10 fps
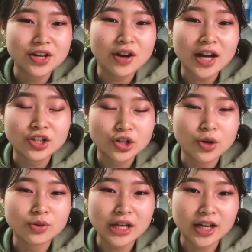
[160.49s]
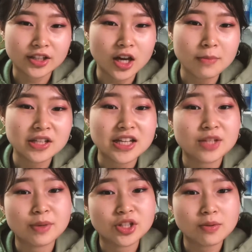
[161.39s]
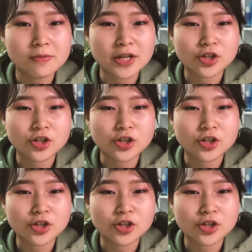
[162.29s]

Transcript: I chose economics as my double major,